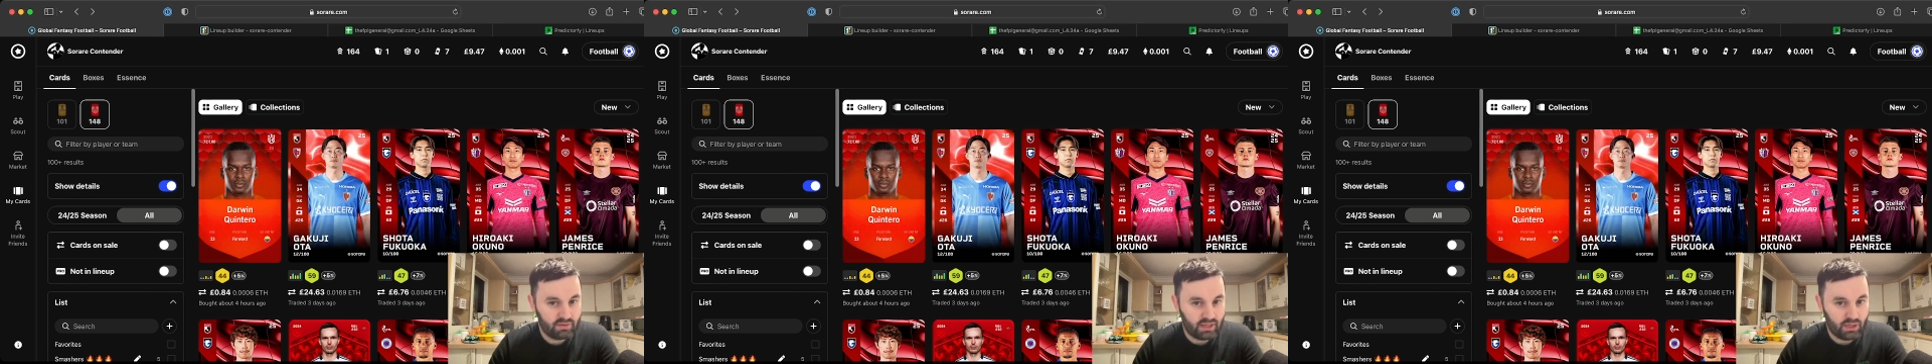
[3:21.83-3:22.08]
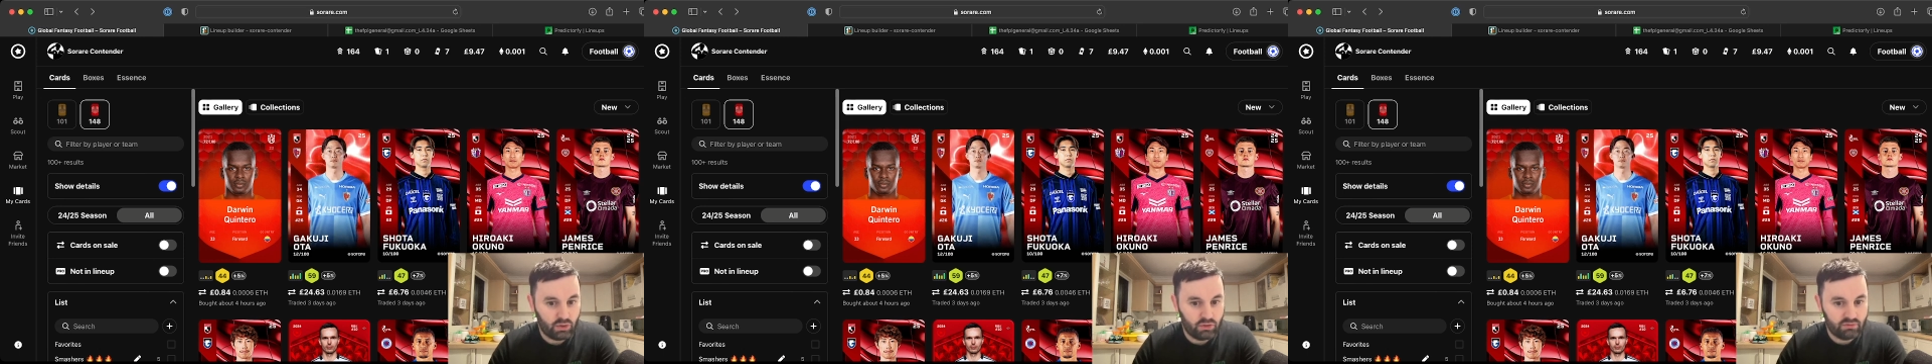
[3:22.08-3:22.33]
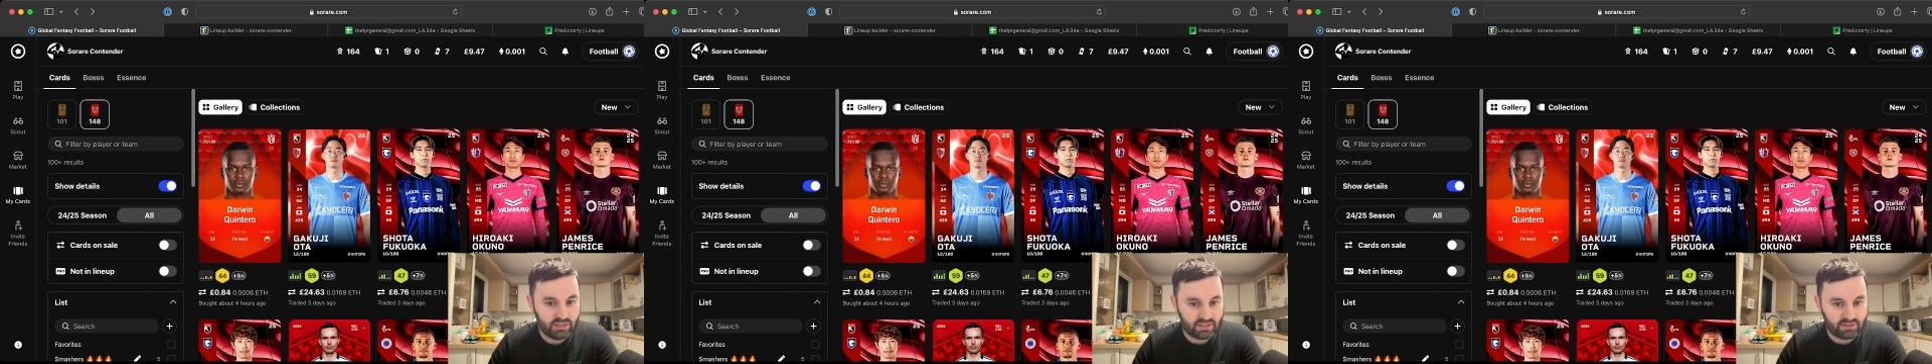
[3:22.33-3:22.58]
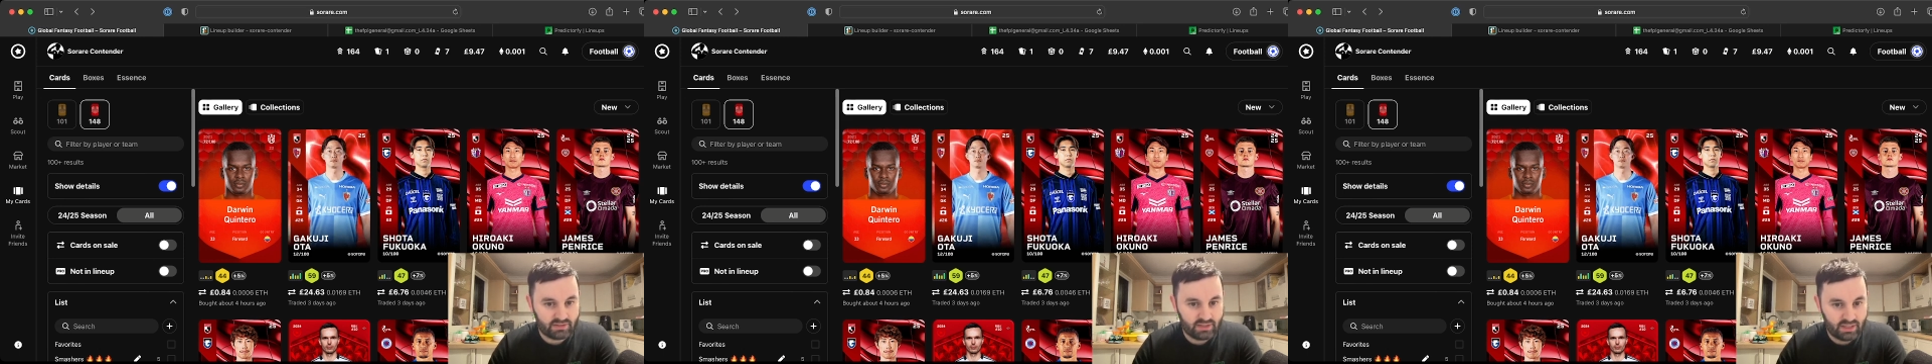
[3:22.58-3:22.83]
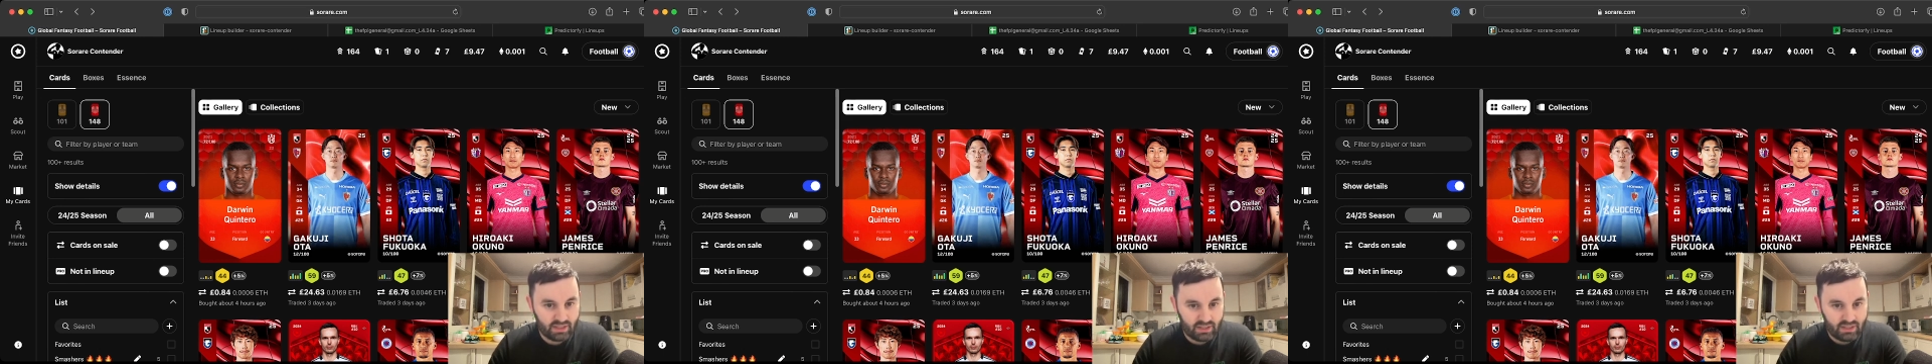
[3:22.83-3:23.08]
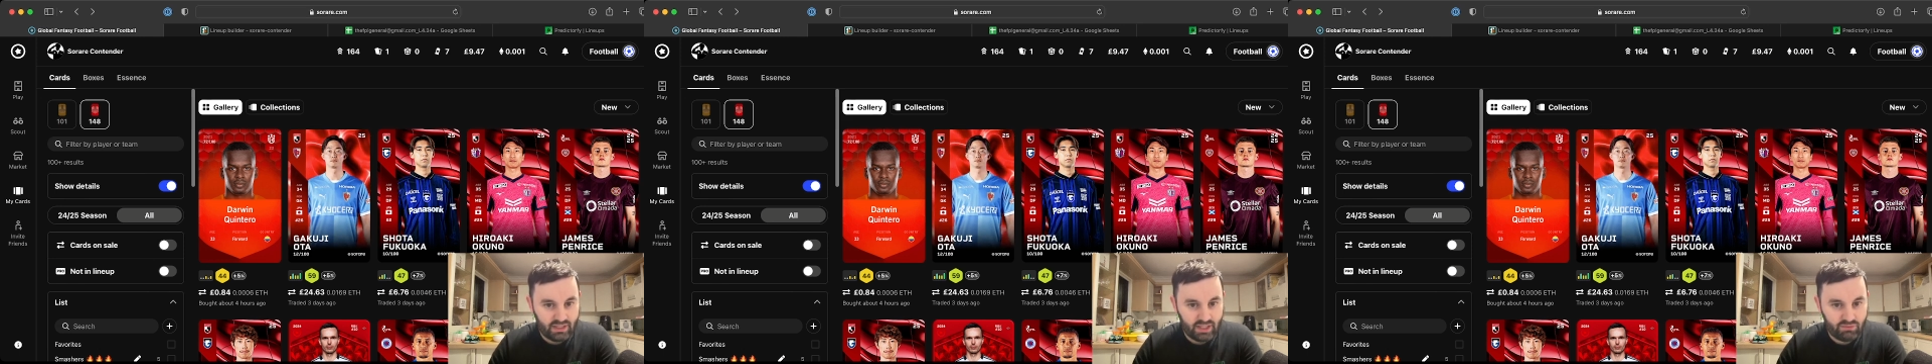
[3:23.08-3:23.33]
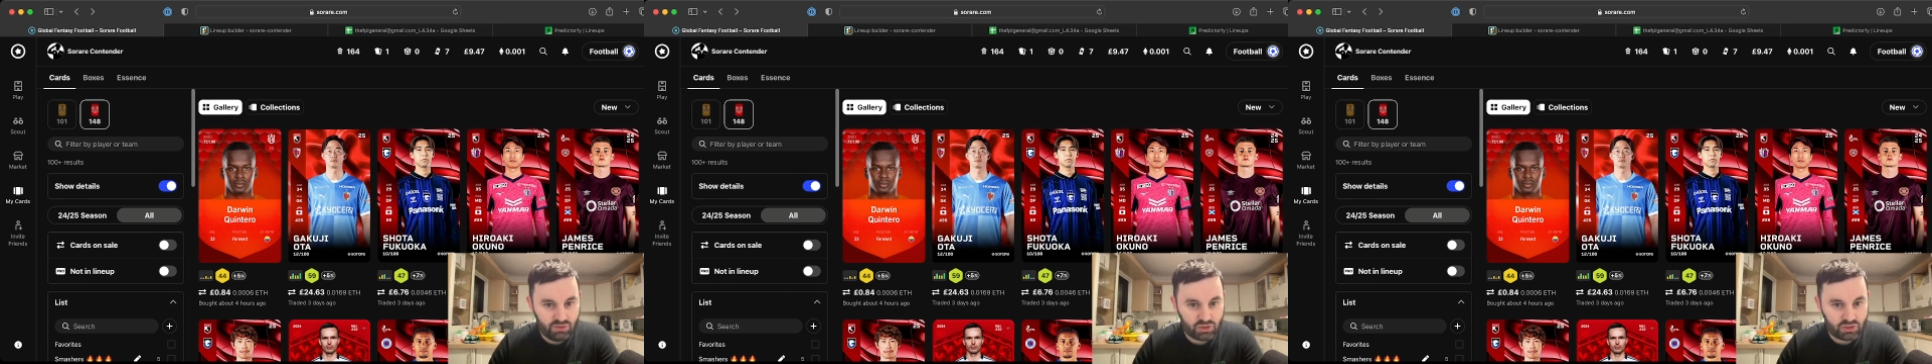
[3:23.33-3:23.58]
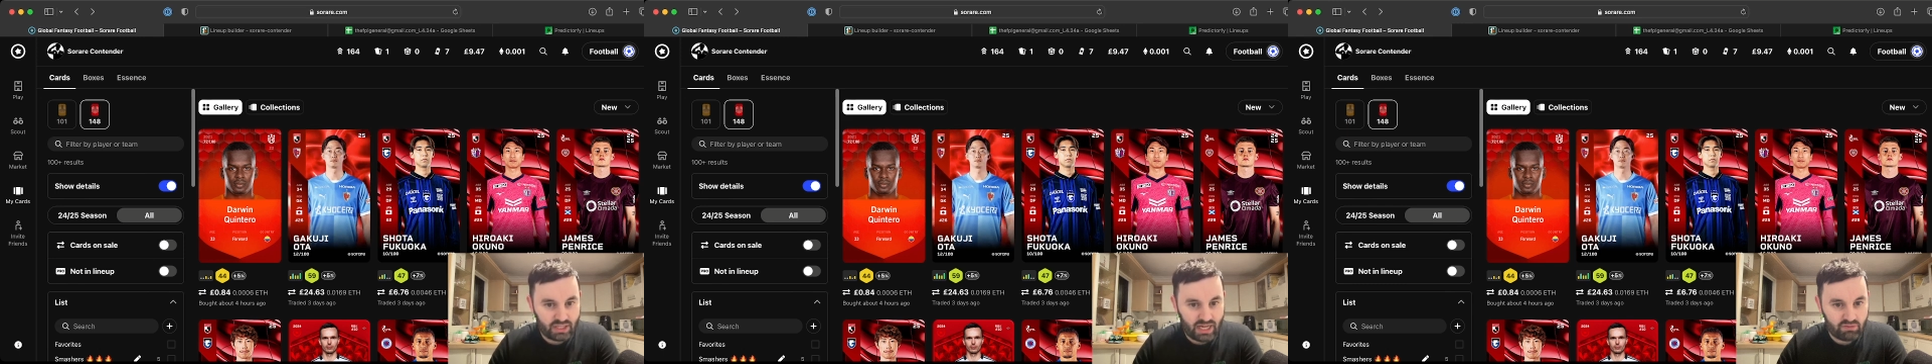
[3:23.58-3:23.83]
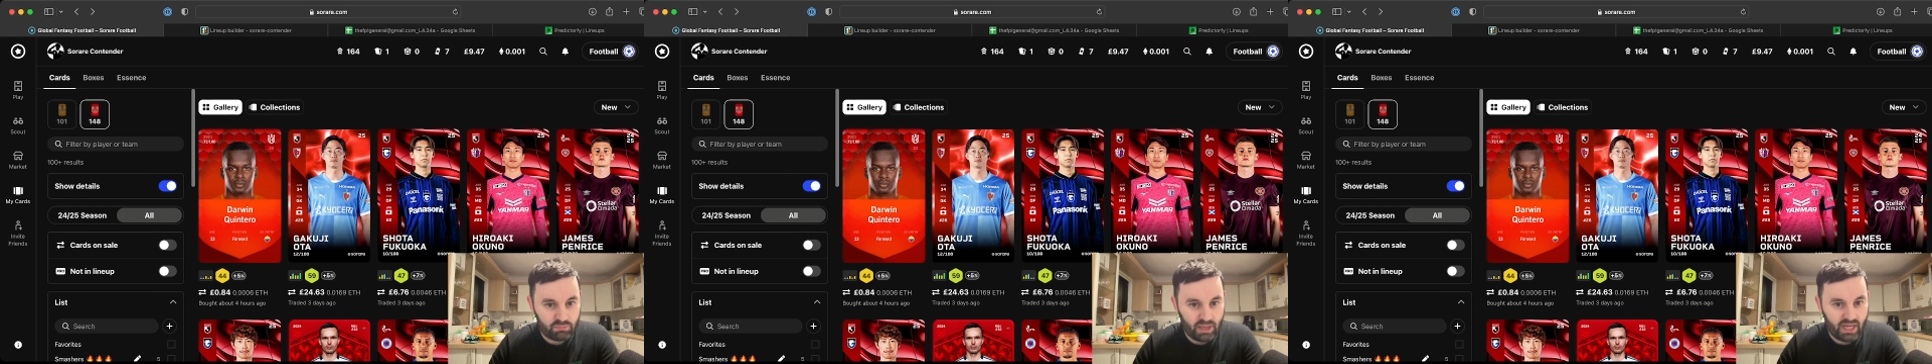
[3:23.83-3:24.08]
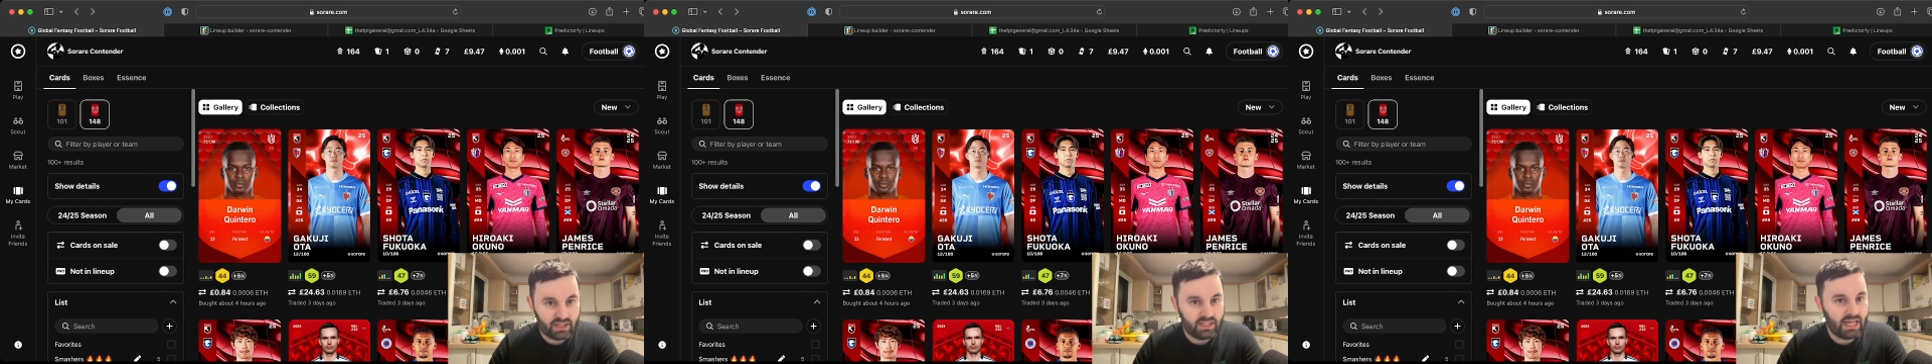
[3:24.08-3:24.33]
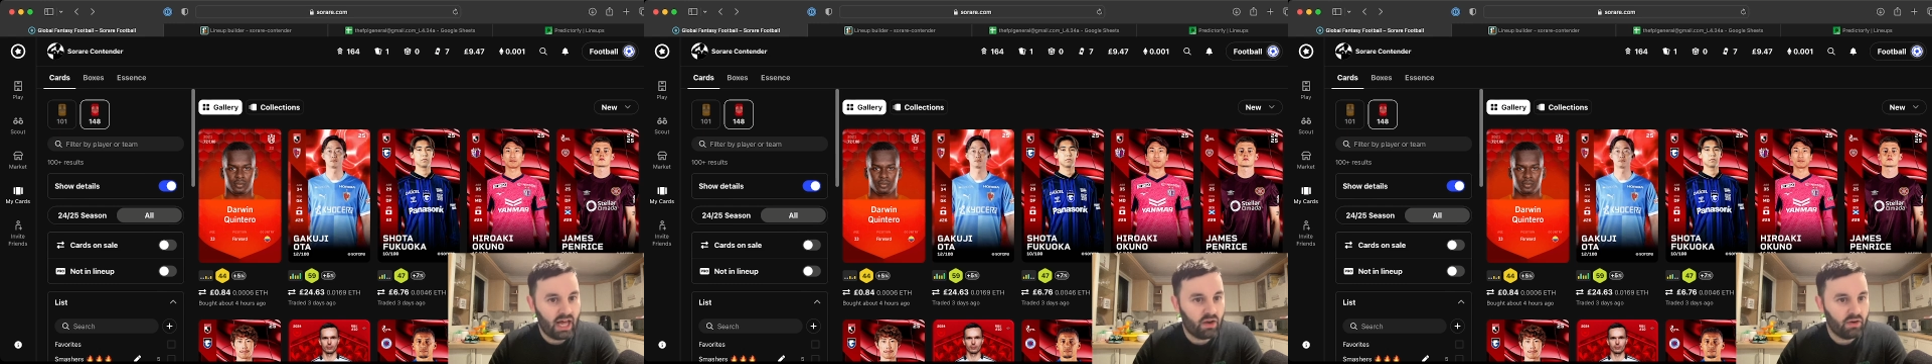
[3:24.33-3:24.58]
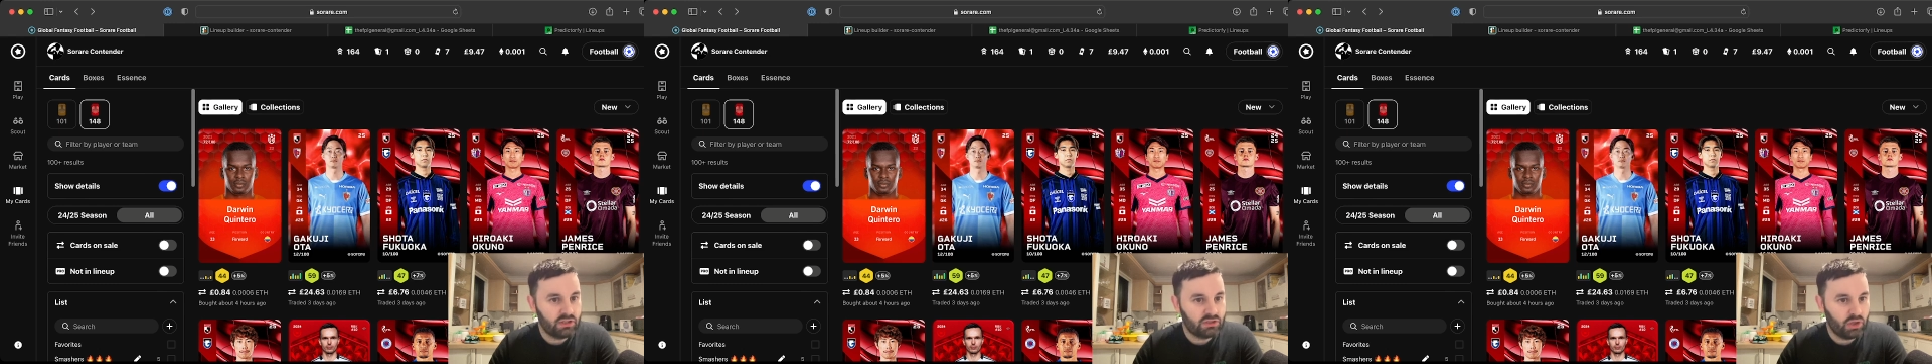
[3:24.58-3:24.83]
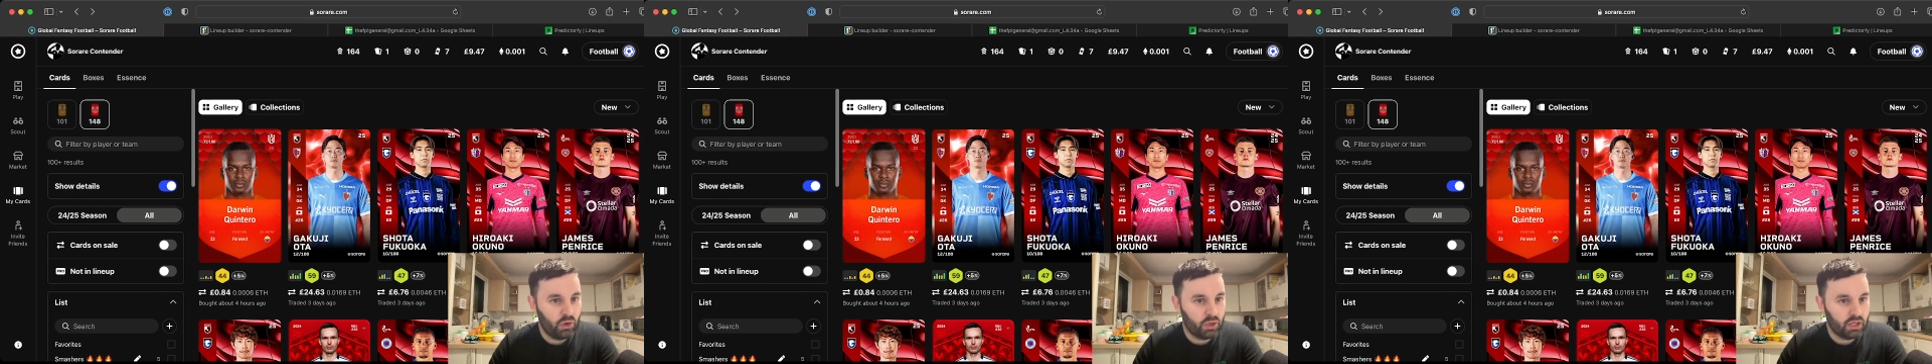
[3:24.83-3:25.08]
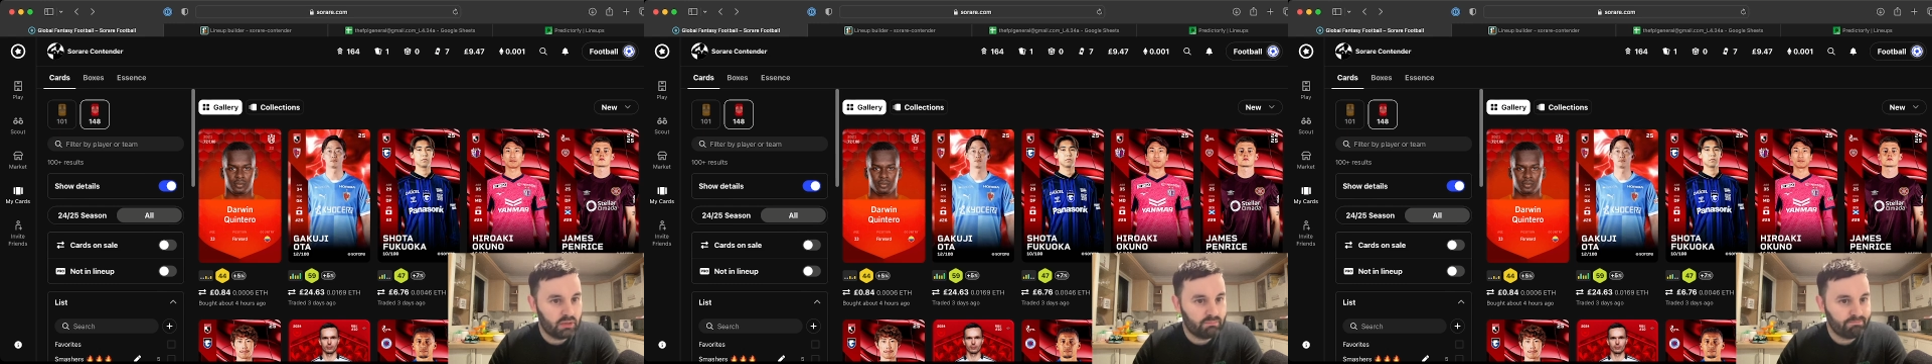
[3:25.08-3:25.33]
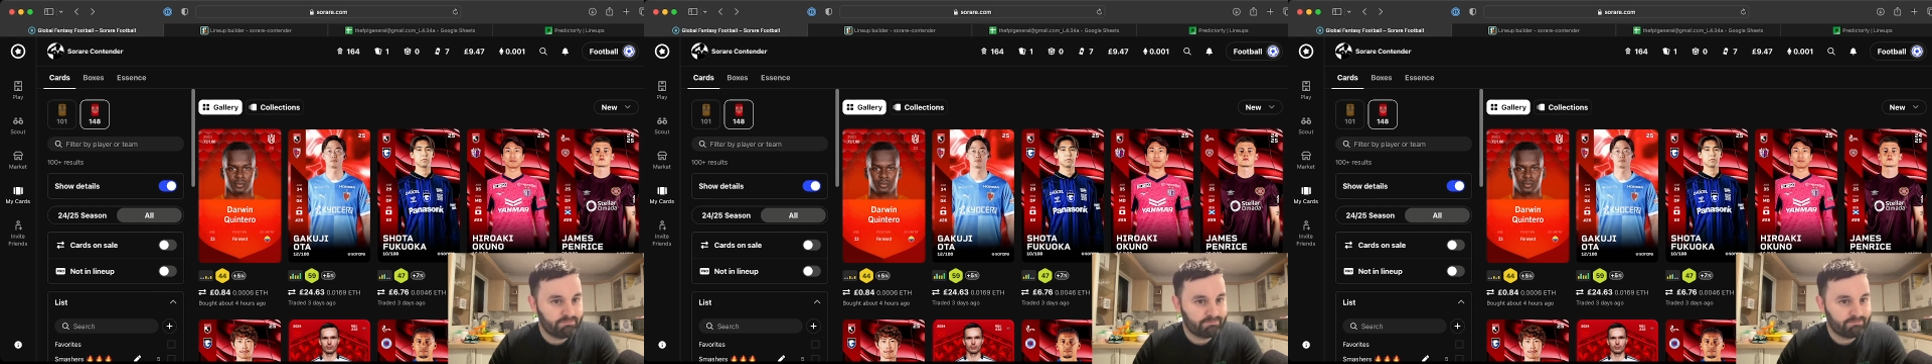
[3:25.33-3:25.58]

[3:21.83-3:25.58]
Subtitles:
I couldn't resist, even just to have him back in the gallery, just to look at him.